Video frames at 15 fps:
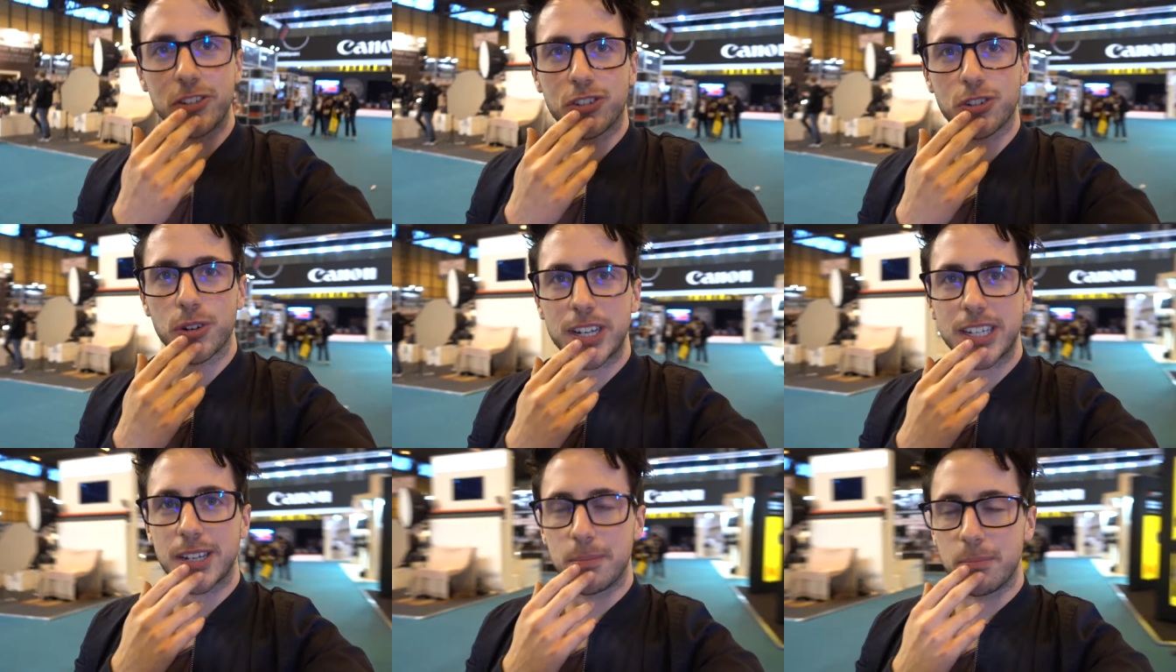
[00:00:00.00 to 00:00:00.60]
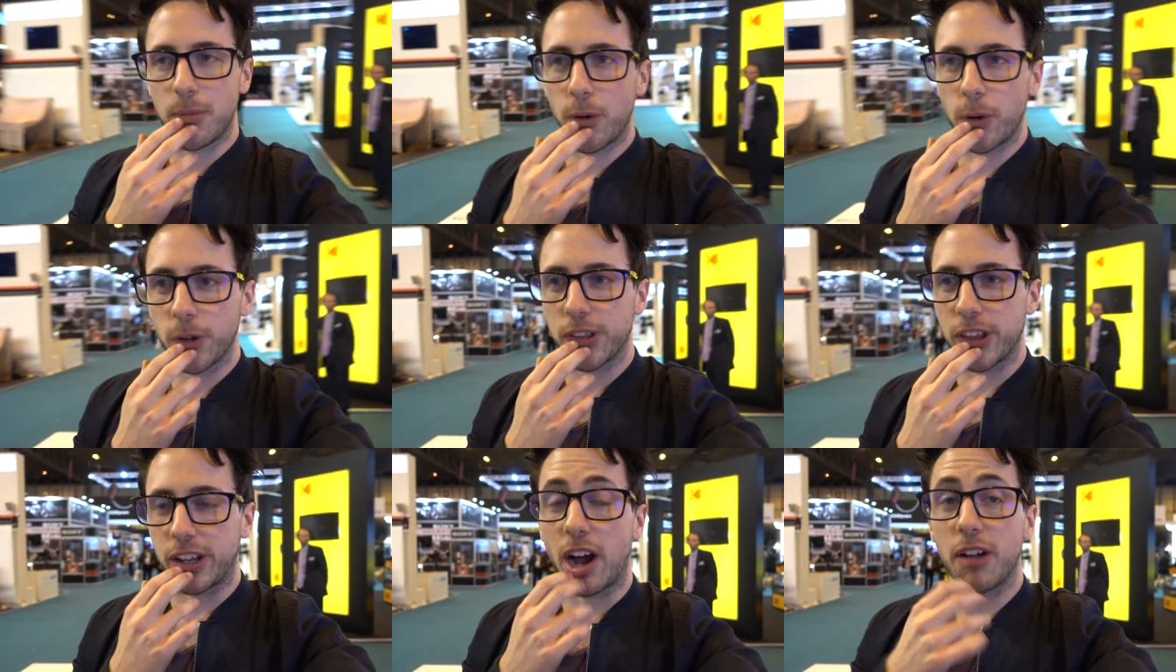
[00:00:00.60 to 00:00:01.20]
enjoyed it
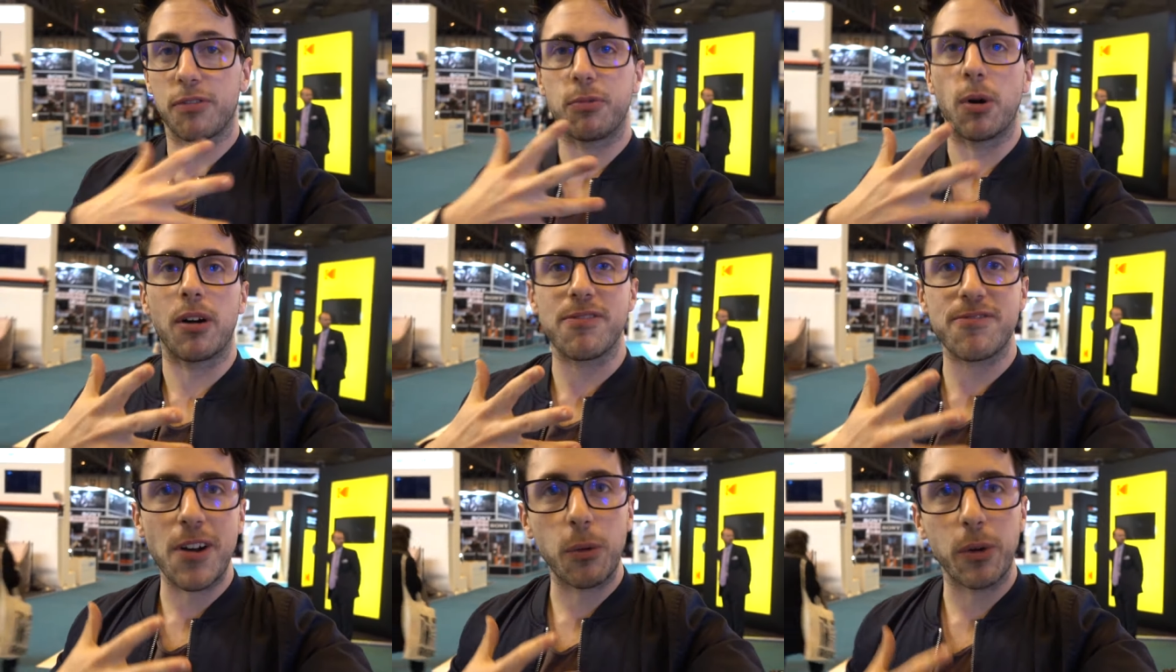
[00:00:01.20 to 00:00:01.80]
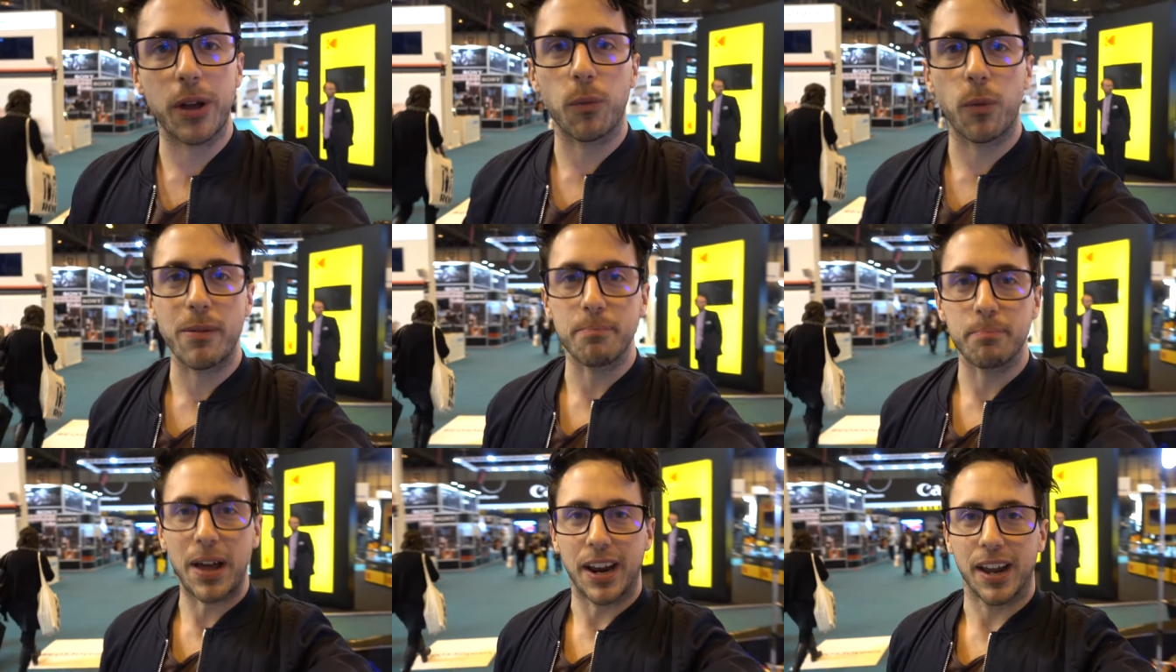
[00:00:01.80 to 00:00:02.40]
more than I, well, I felt it
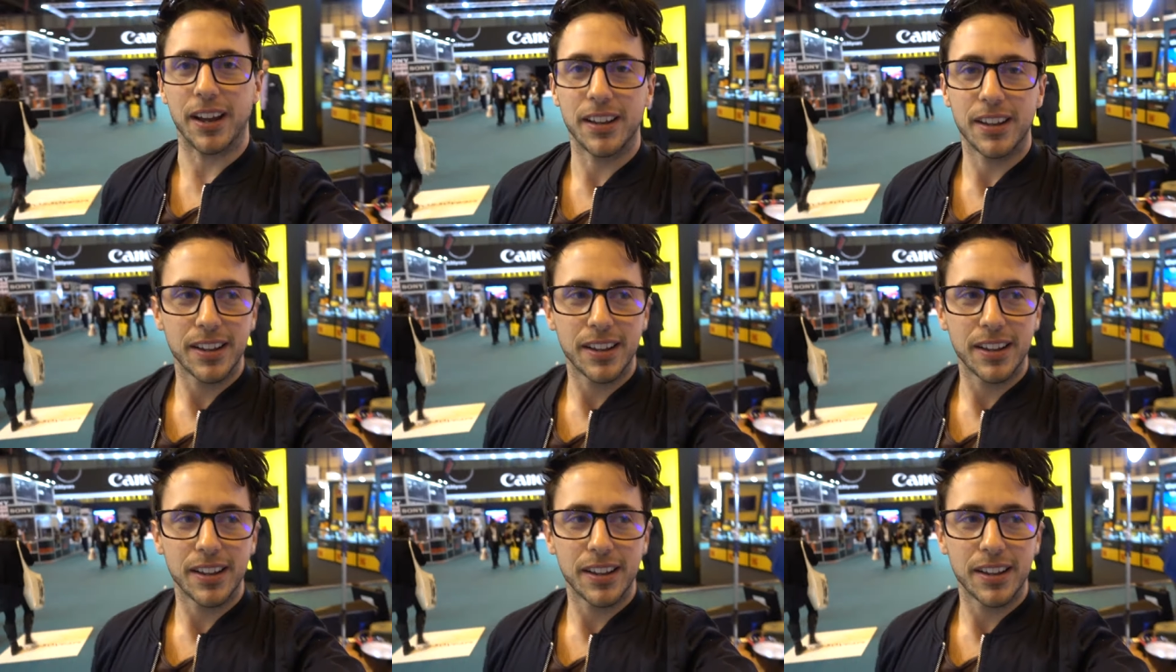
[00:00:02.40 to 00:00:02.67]
went better